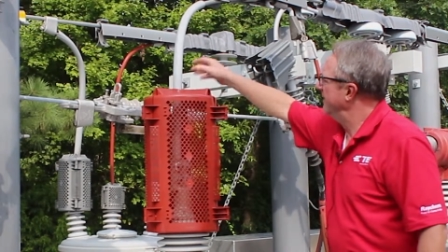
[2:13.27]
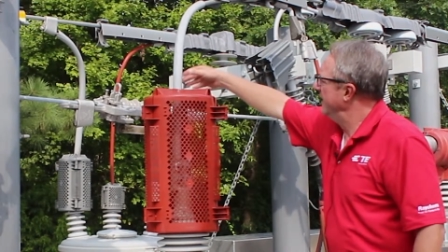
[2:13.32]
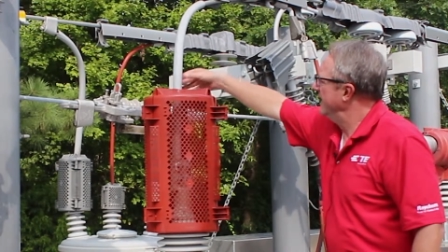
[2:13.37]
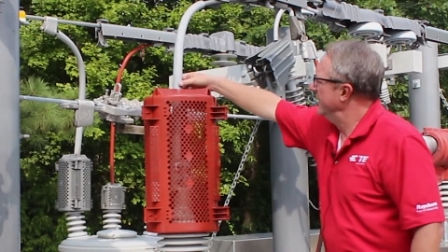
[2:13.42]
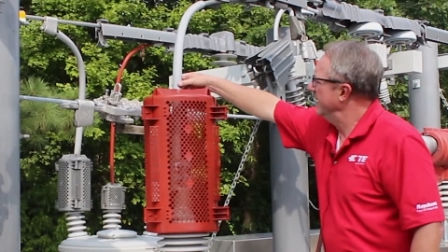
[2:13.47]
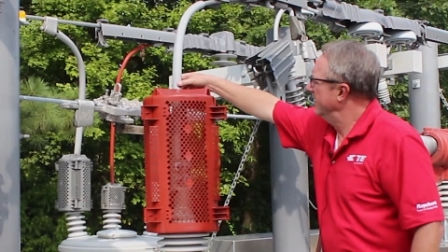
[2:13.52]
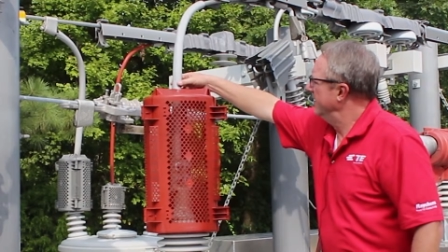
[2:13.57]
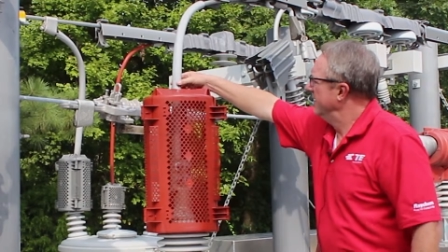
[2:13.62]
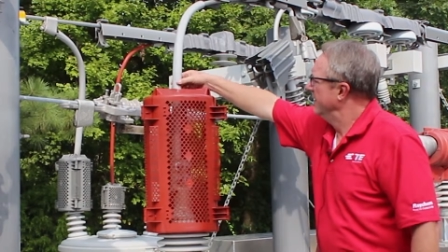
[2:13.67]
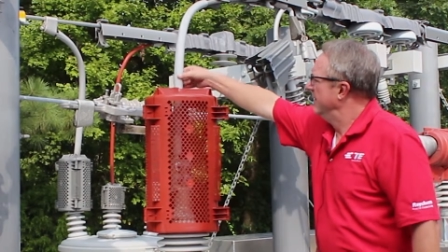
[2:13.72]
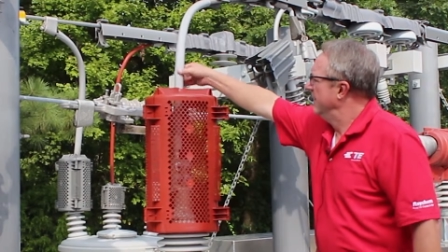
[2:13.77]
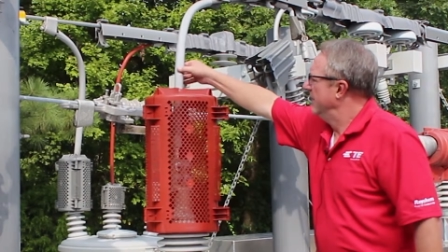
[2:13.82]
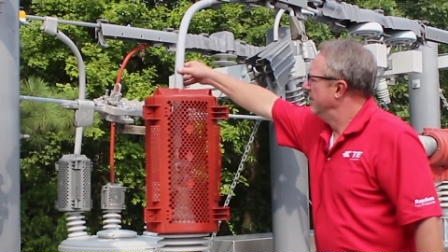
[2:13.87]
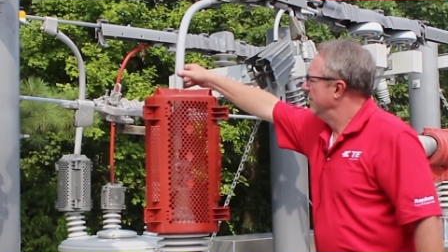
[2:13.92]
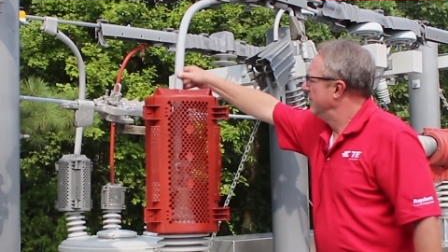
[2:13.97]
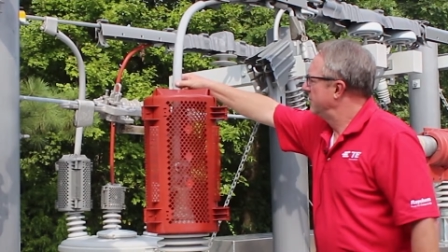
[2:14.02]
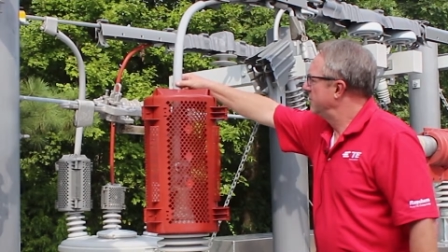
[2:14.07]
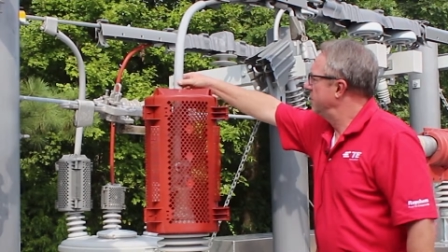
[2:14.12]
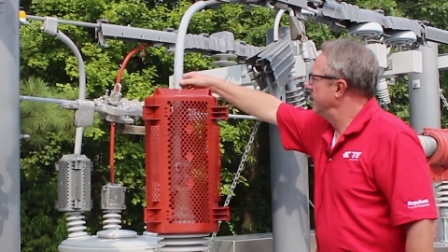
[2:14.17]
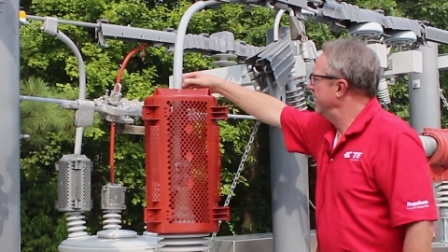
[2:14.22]
the
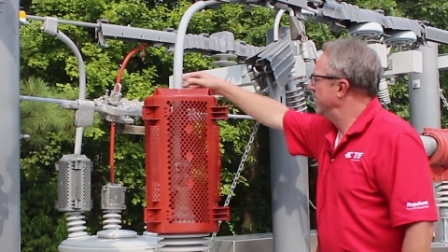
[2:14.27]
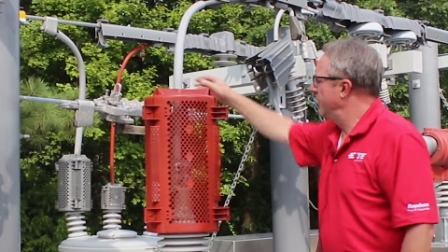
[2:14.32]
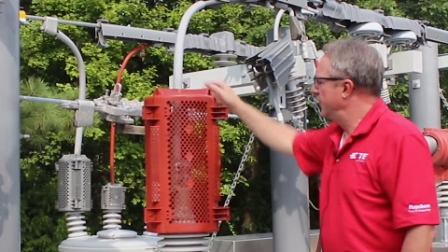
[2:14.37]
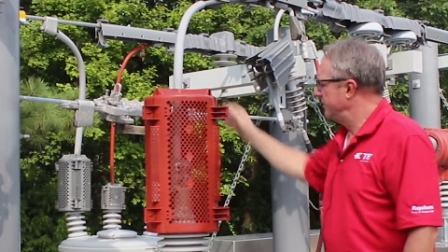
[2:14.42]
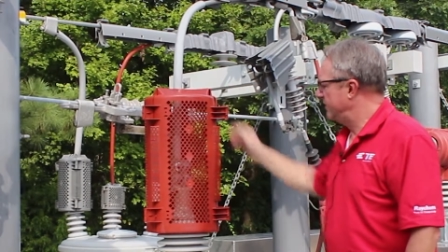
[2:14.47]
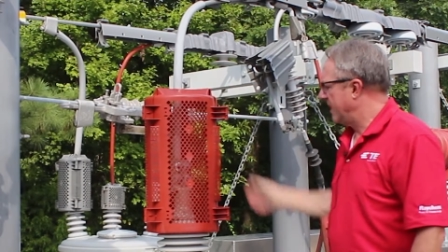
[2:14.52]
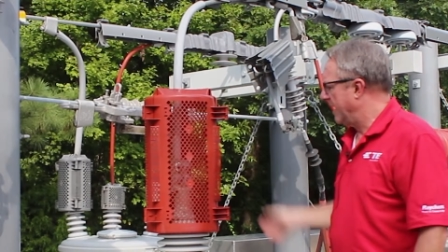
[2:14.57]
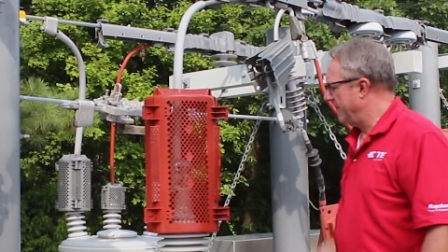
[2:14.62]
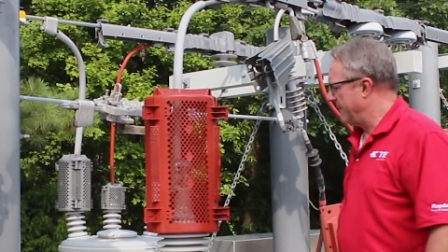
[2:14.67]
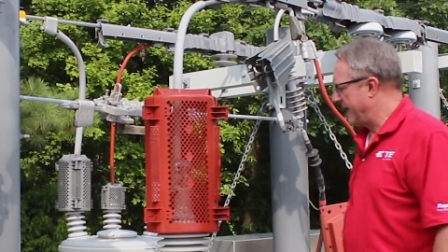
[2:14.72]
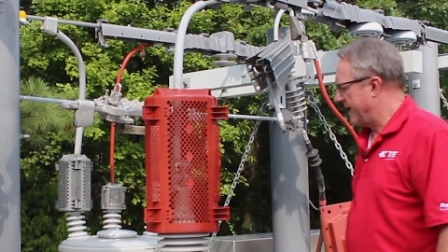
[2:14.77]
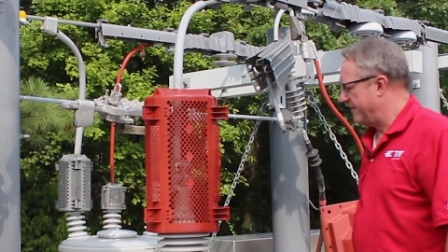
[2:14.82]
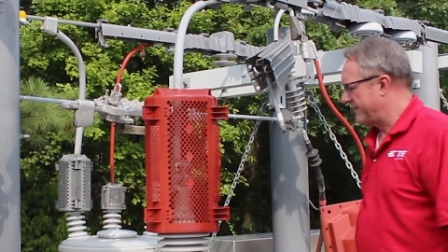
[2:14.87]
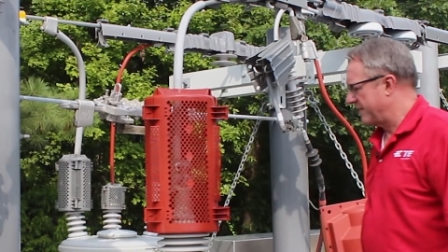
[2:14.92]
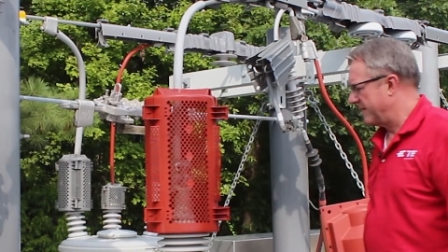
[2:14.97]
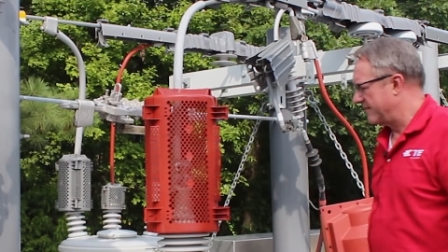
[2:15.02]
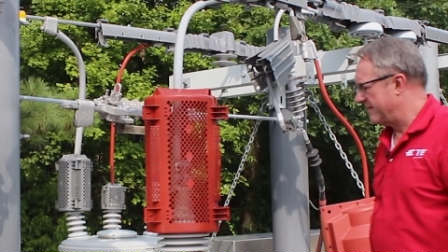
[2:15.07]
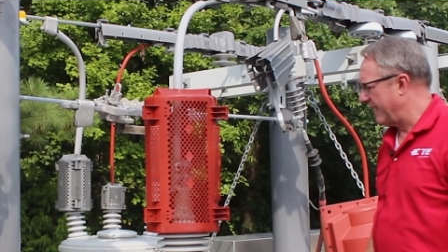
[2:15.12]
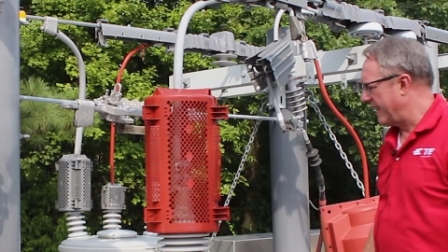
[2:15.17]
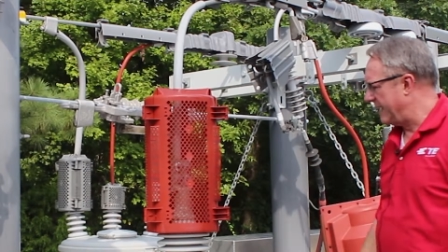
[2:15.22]
split hose coming off
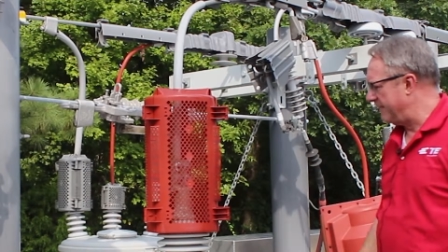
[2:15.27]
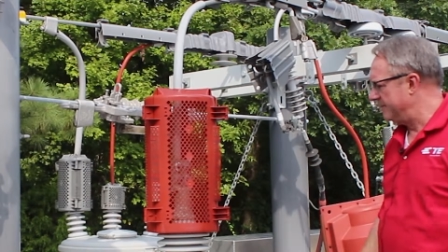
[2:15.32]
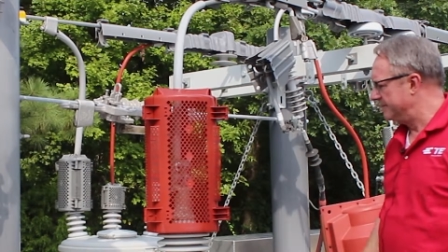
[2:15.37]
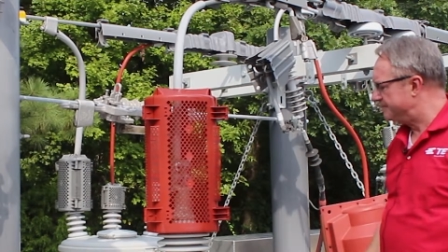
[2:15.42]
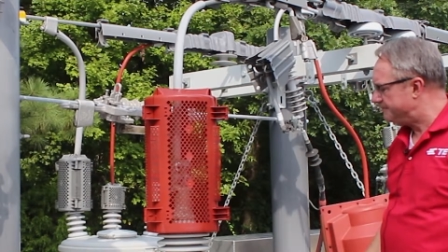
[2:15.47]
the top.